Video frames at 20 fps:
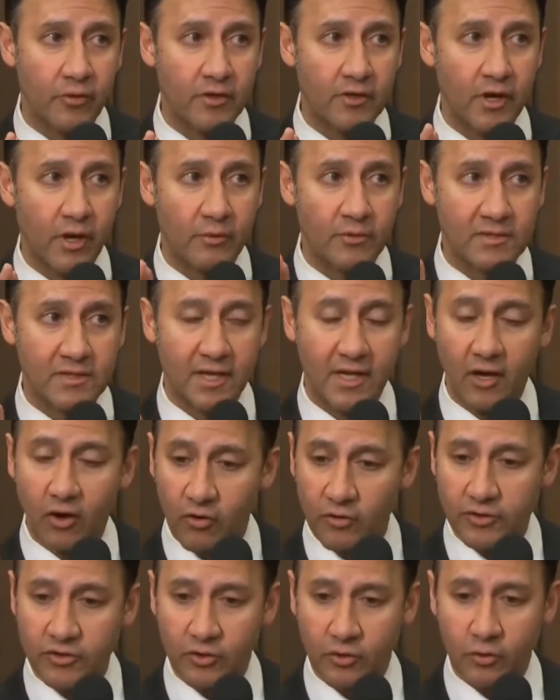point, I would say
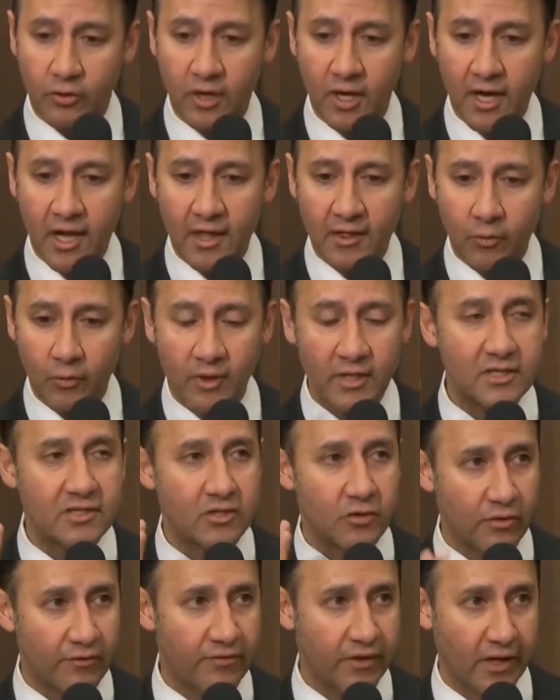also that one
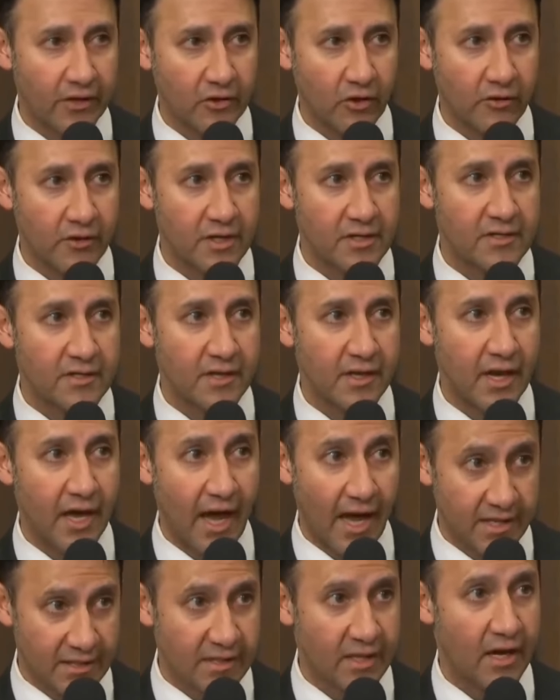needs to reflect on this
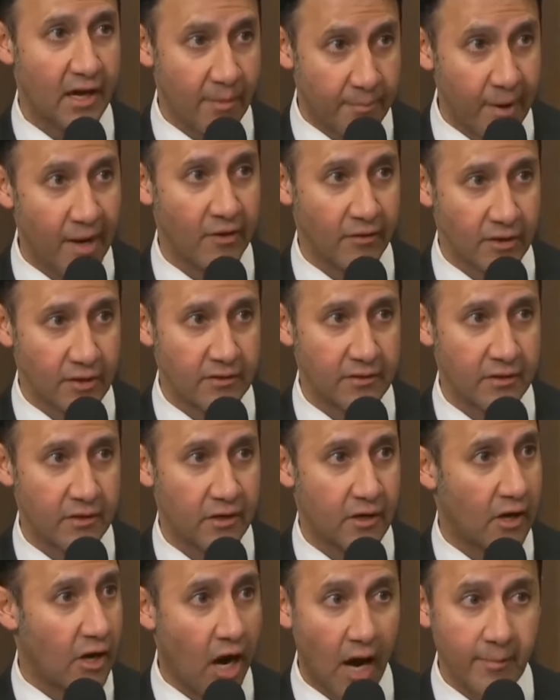as a parent.
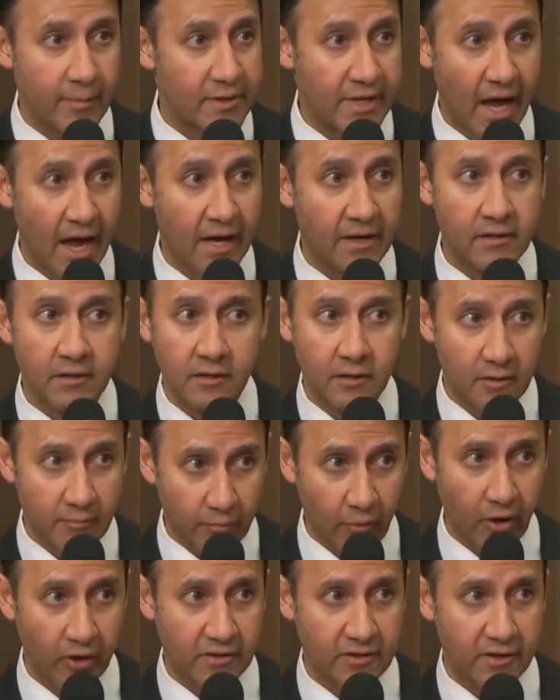I'm a dad.
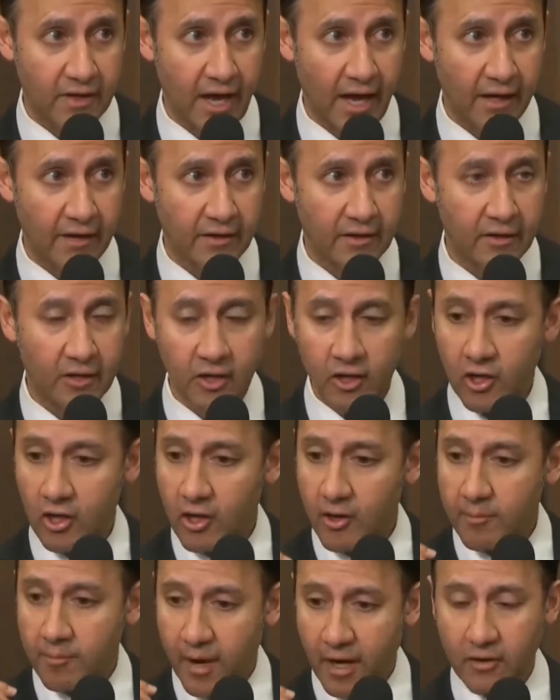Mark's a dad.
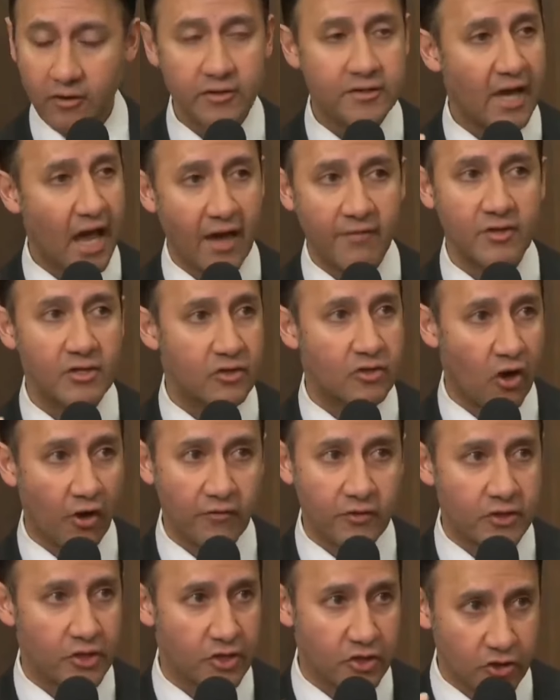Parents have these
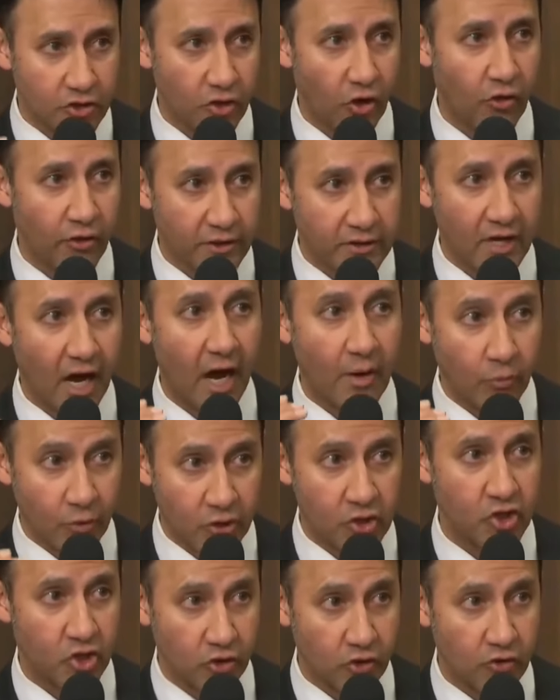conversations all the time
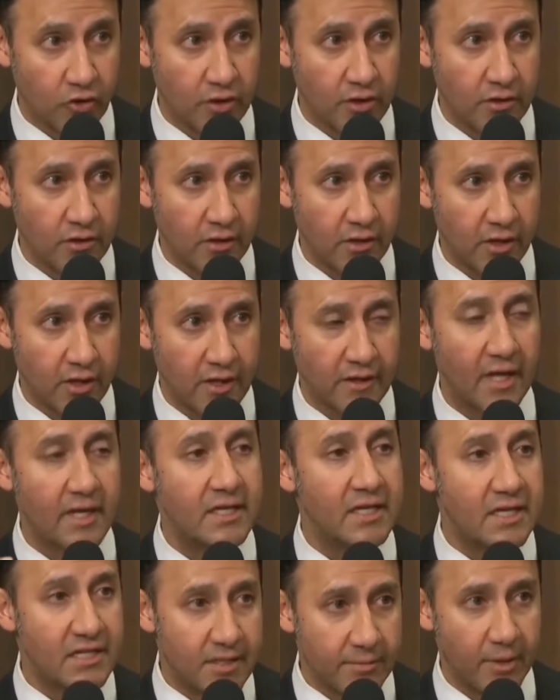with children. They
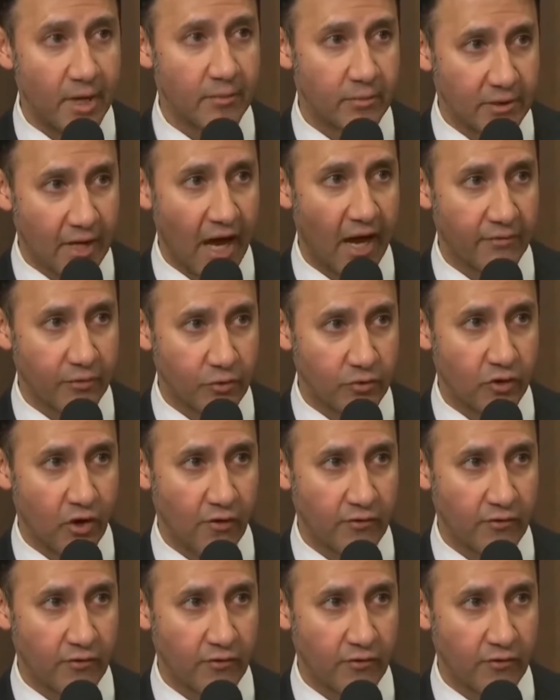need to be able to have those